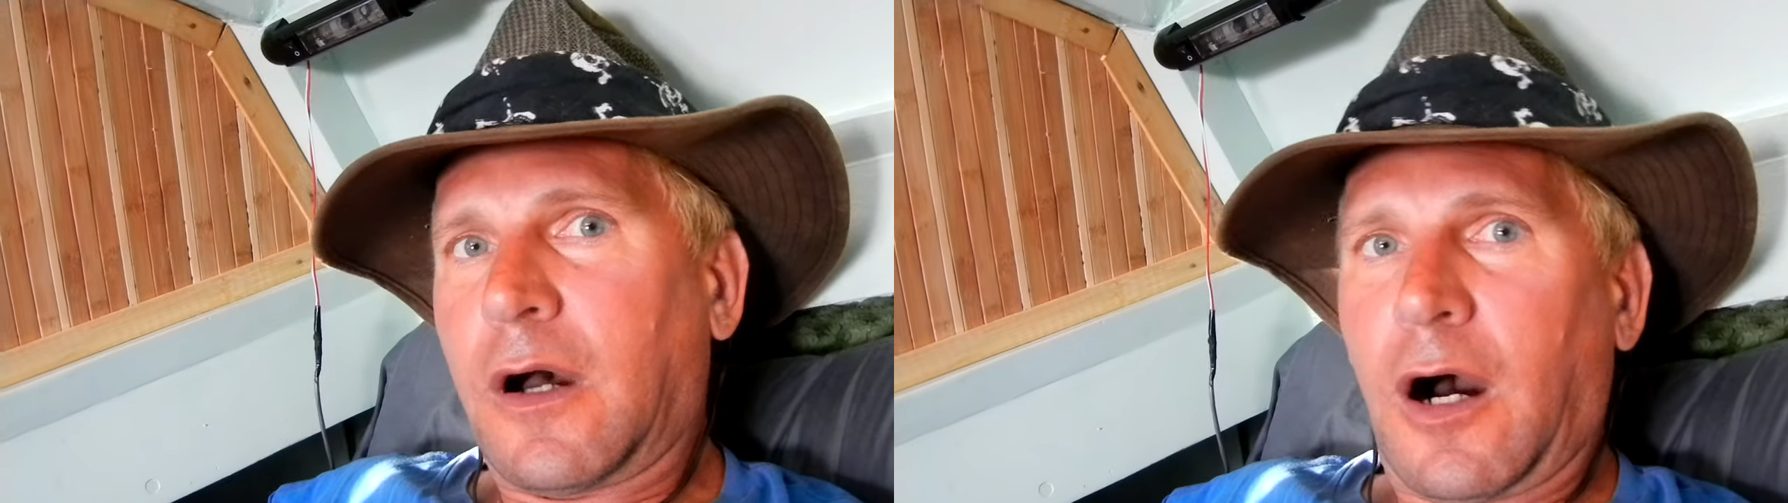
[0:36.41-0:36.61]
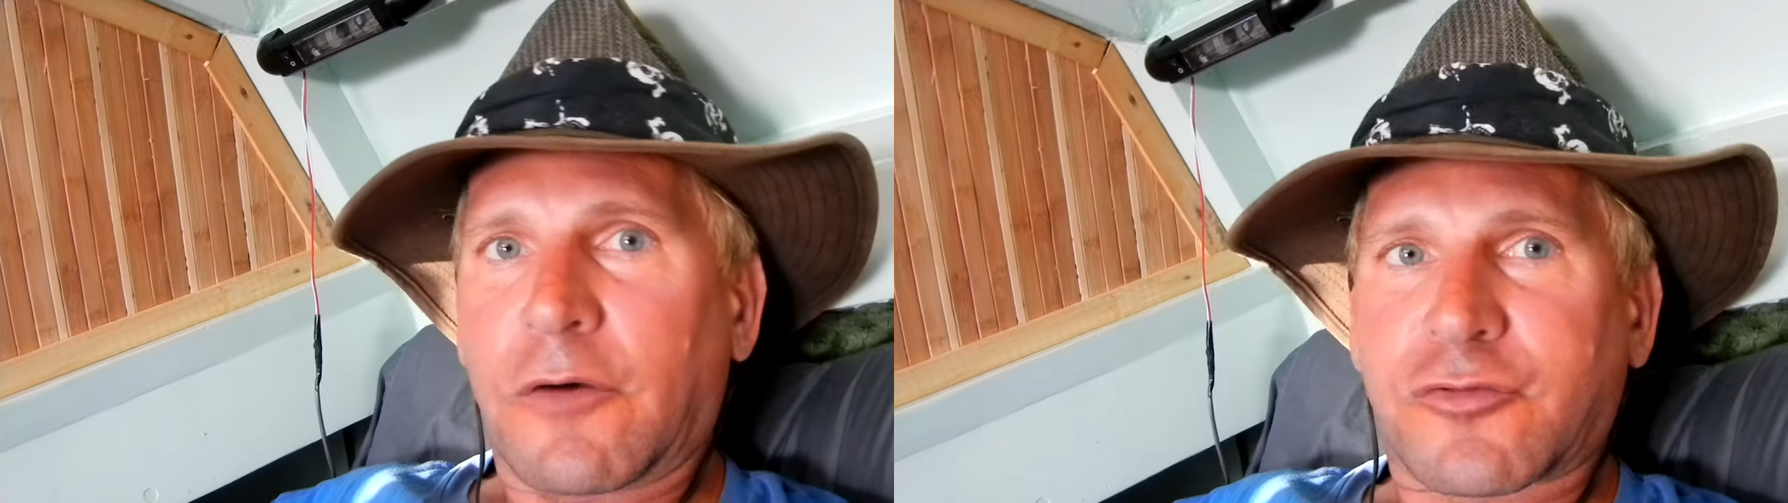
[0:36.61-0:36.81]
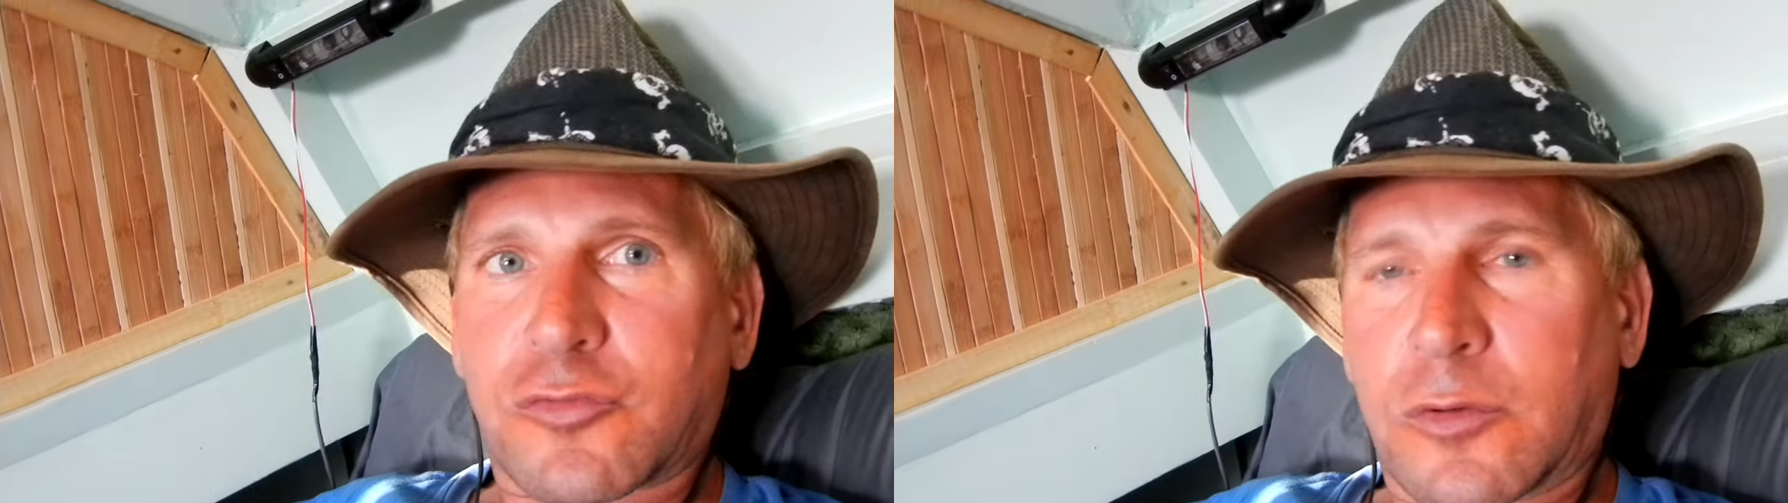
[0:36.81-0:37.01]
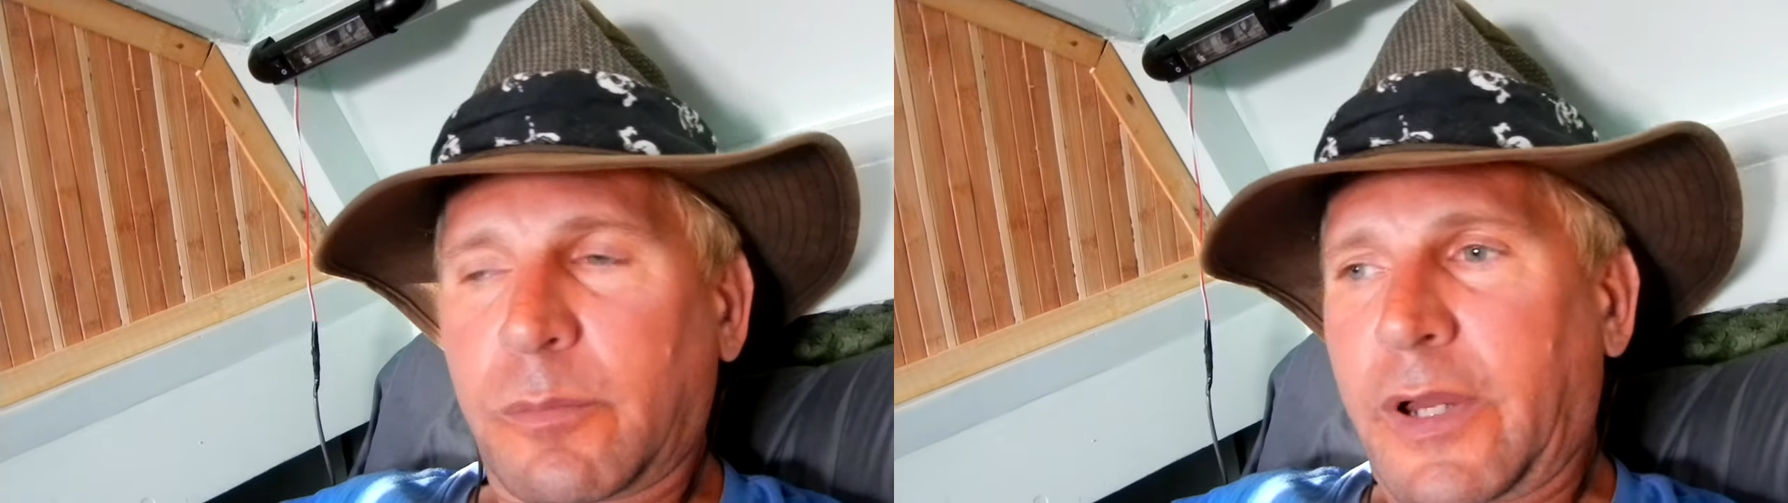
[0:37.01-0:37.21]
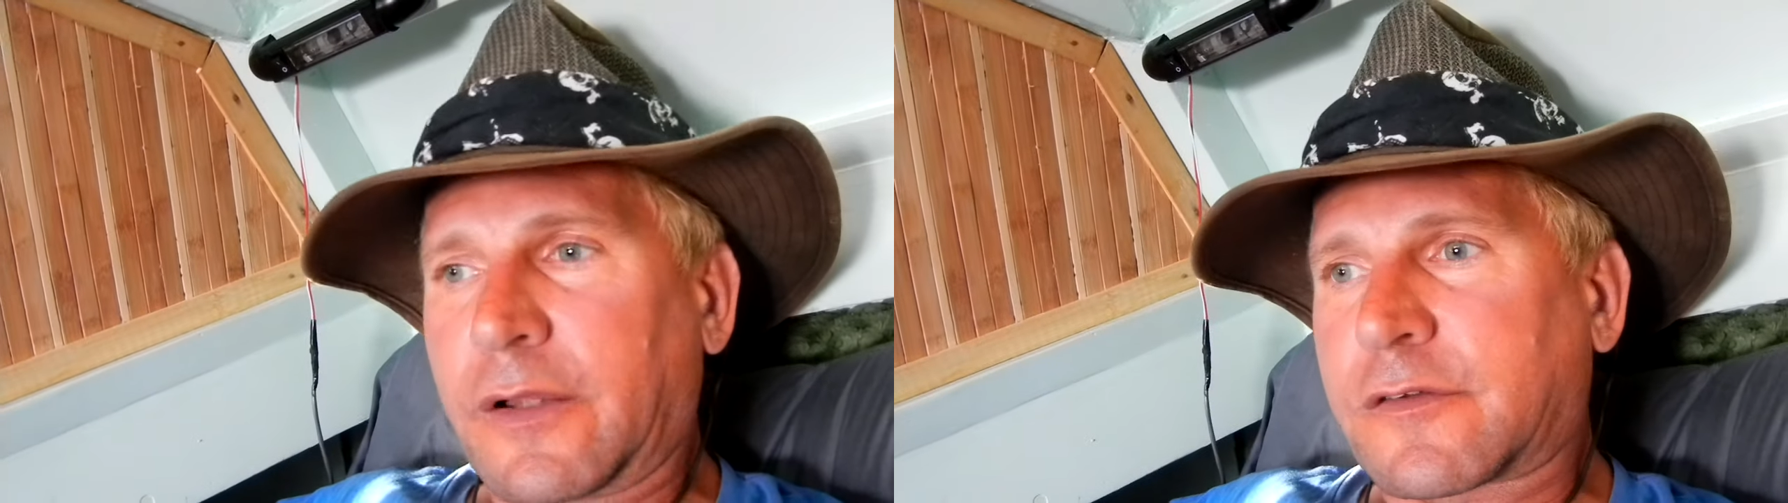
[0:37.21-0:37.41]

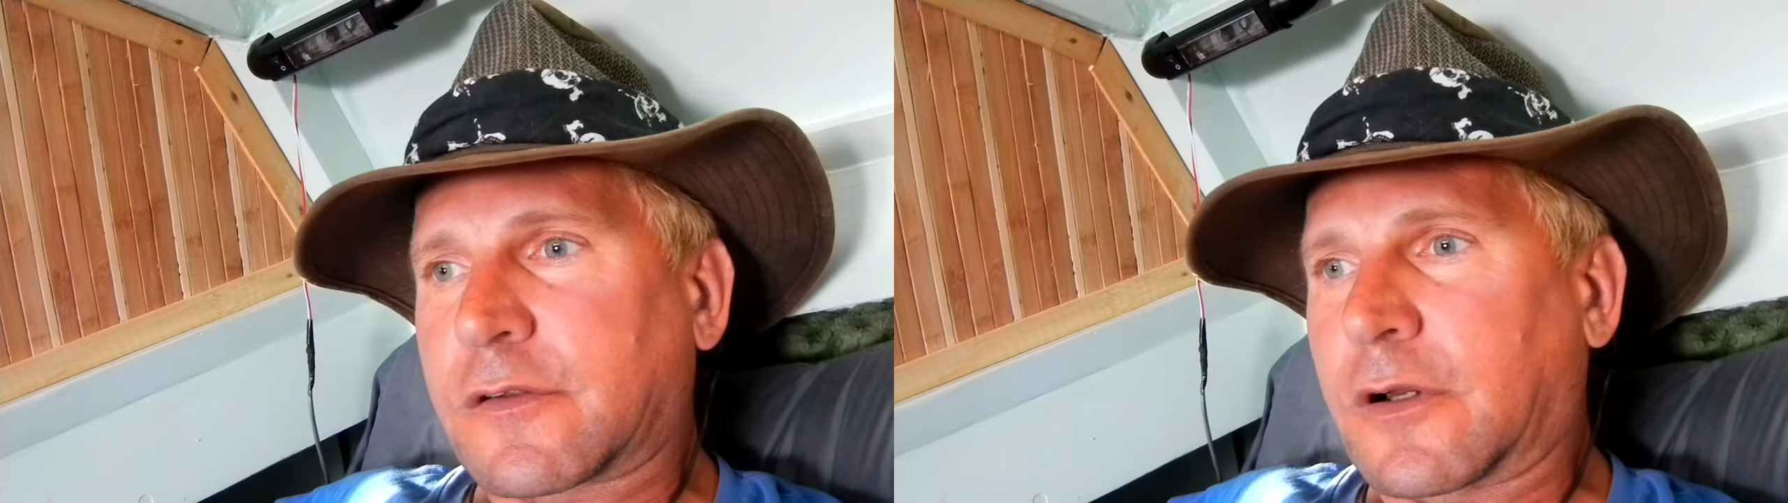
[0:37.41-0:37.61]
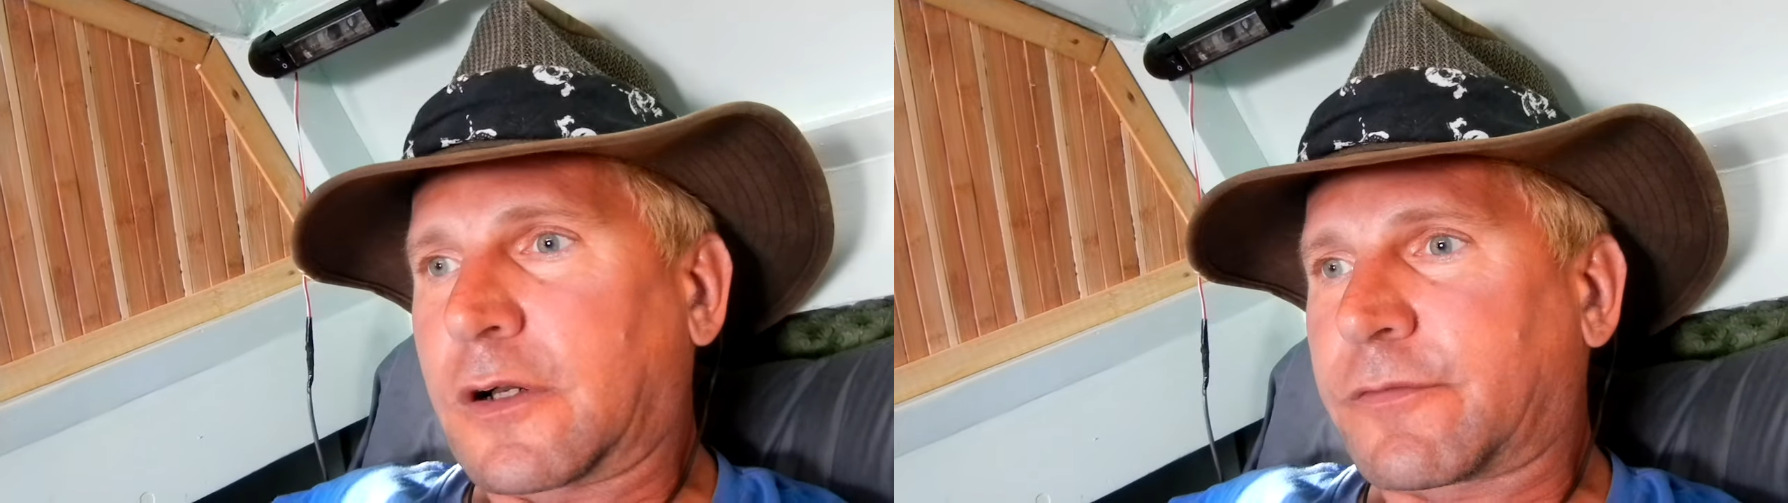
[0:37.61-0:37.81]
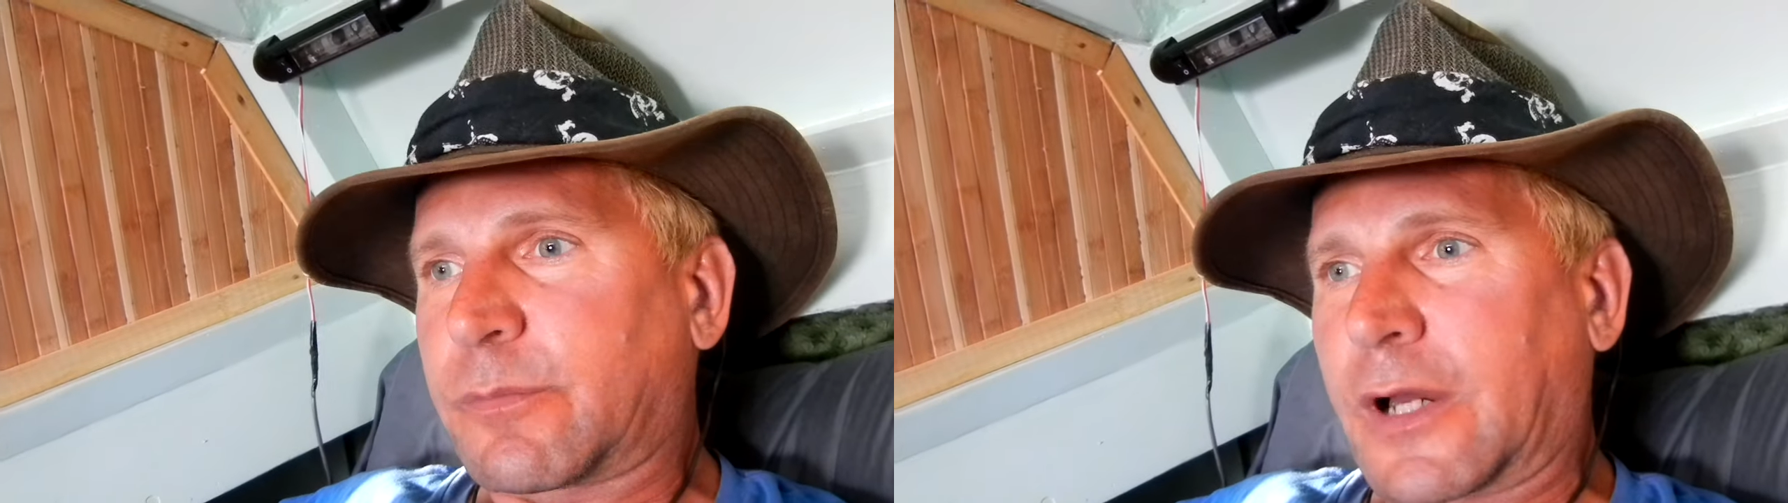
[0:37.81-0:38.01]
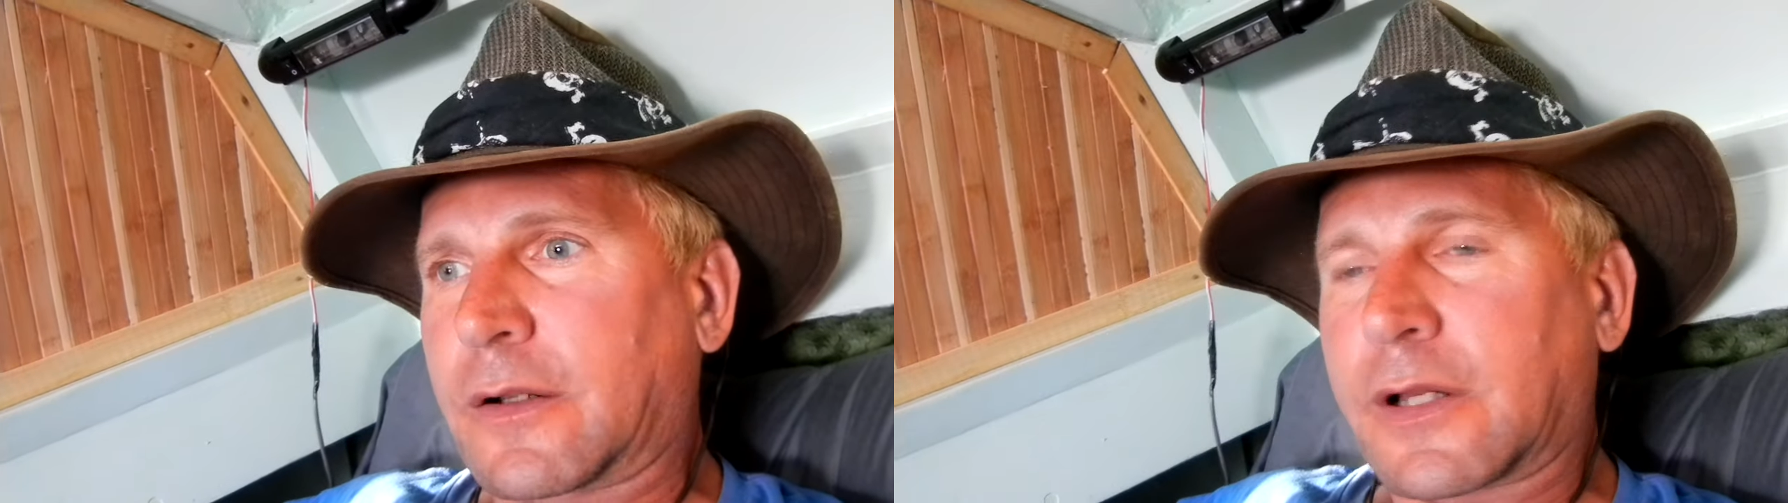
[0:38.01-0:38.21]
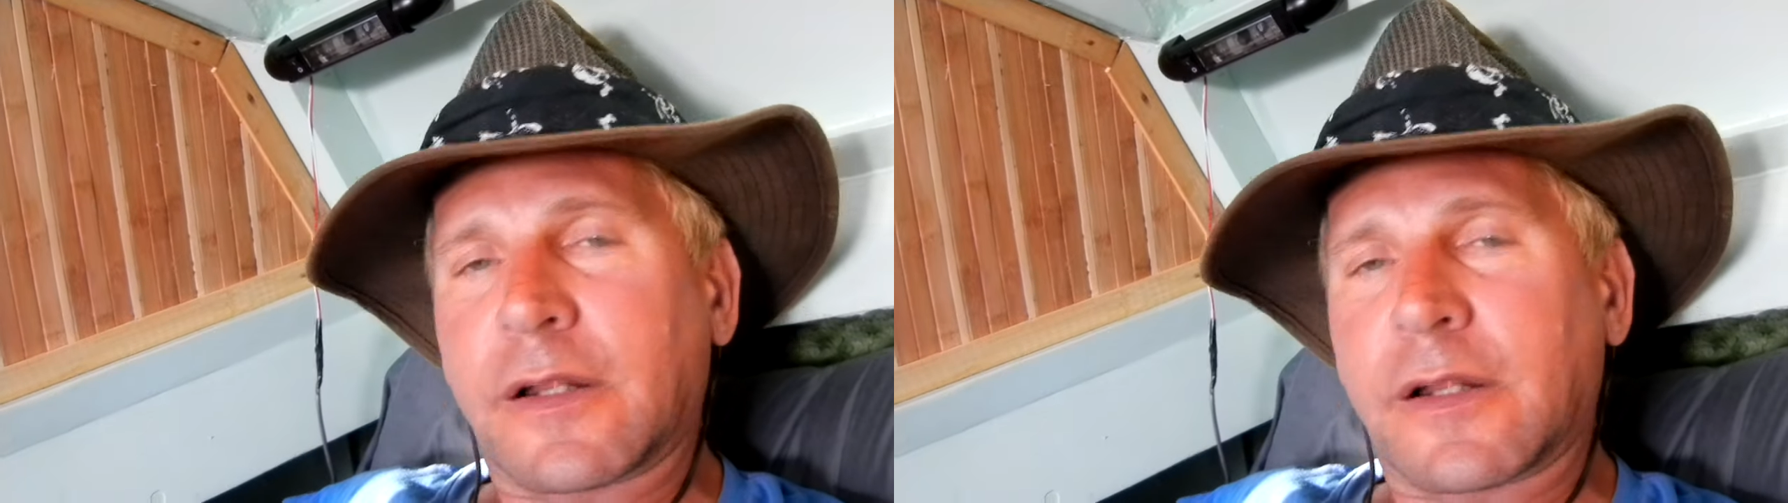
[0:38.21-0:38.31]
offshore bouncing off about one